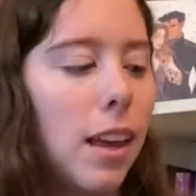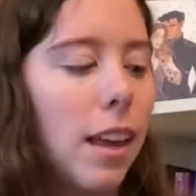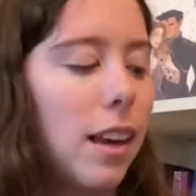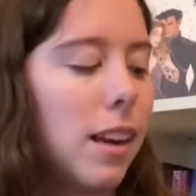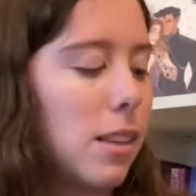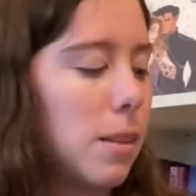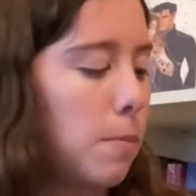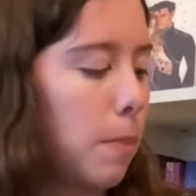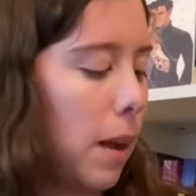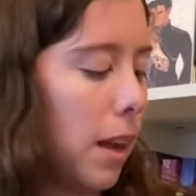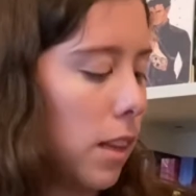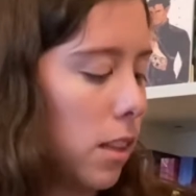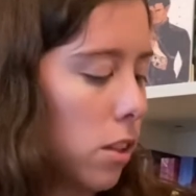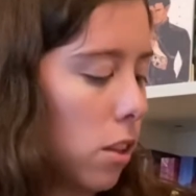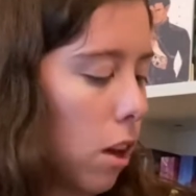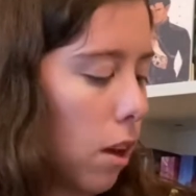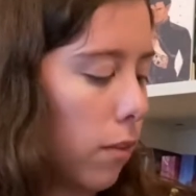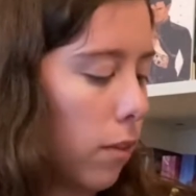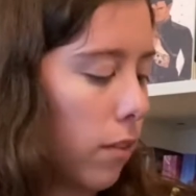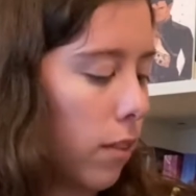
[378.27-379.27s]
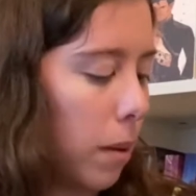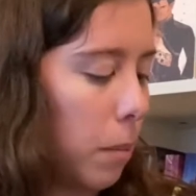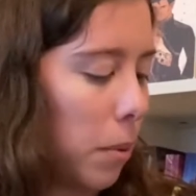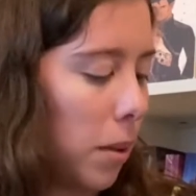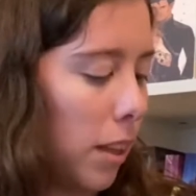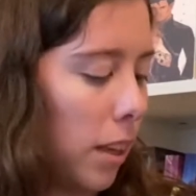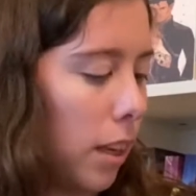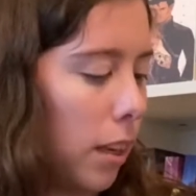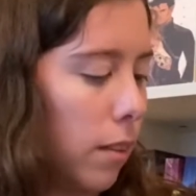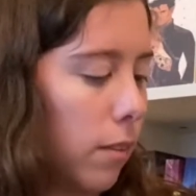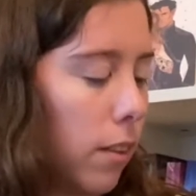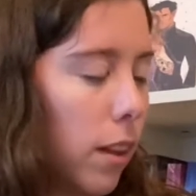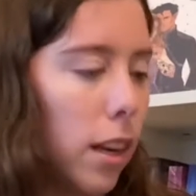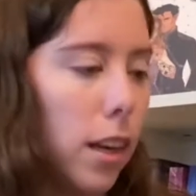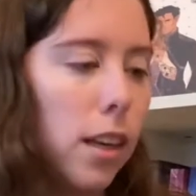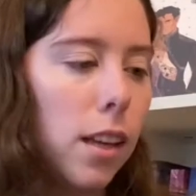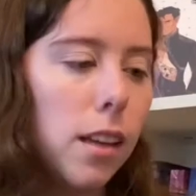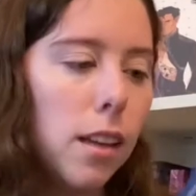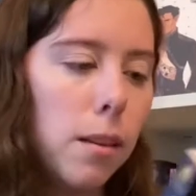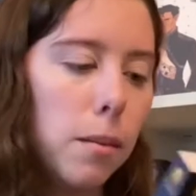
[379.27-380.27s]
It is based off of, I believe,
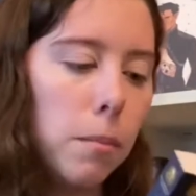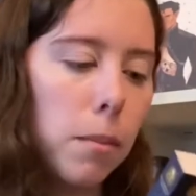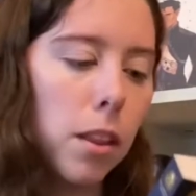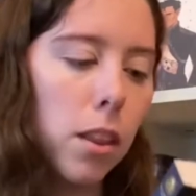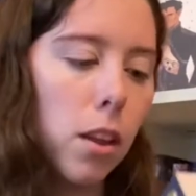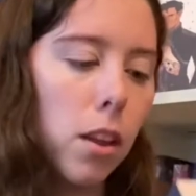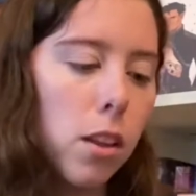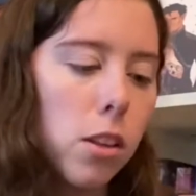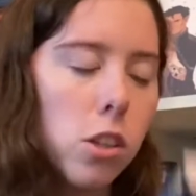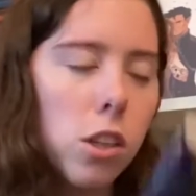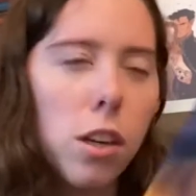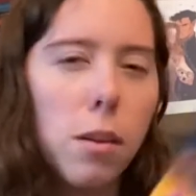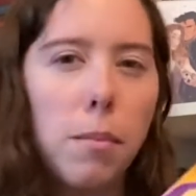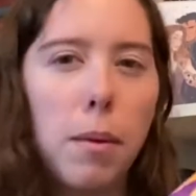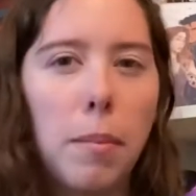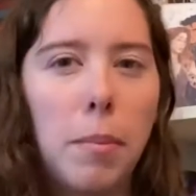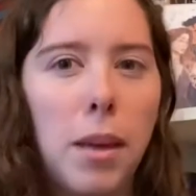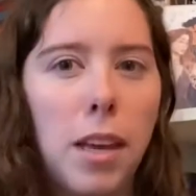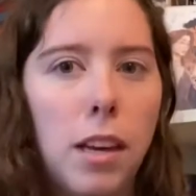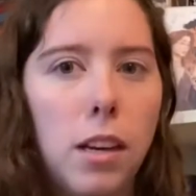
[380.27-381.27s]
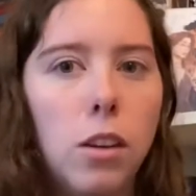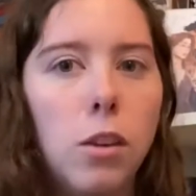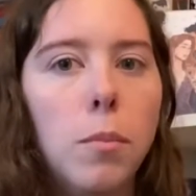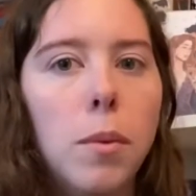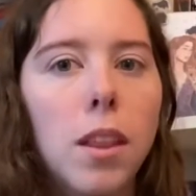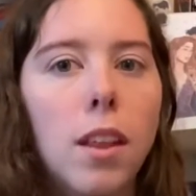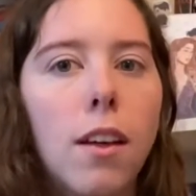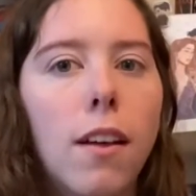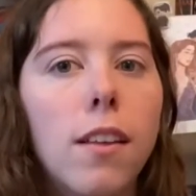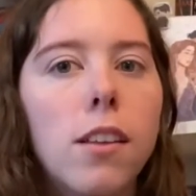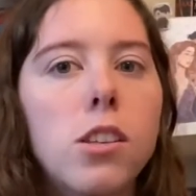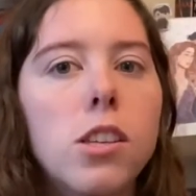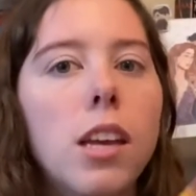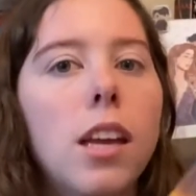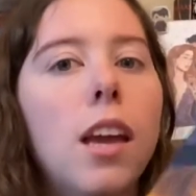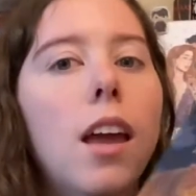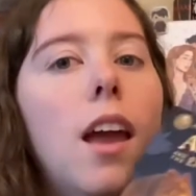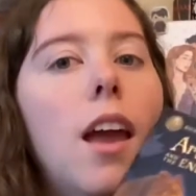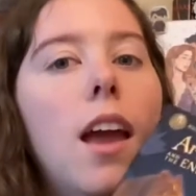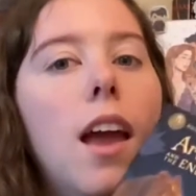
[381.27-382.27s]
Indian mythology and maybe Hindu
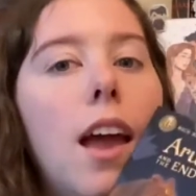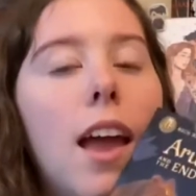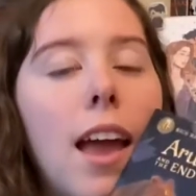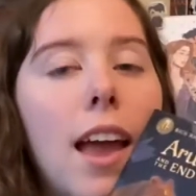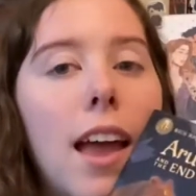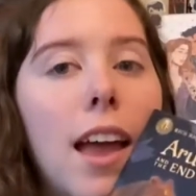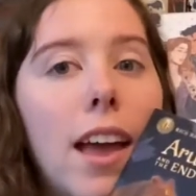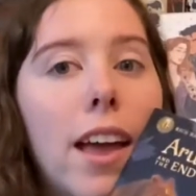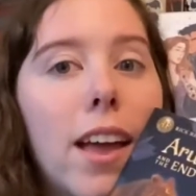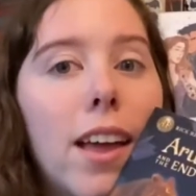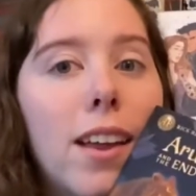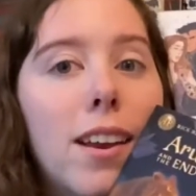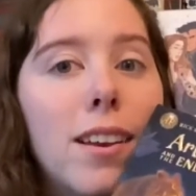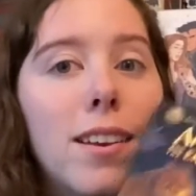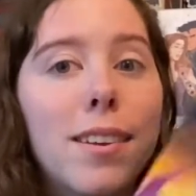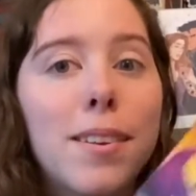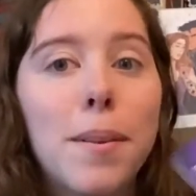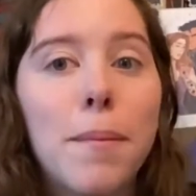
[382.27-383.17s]
mythology, and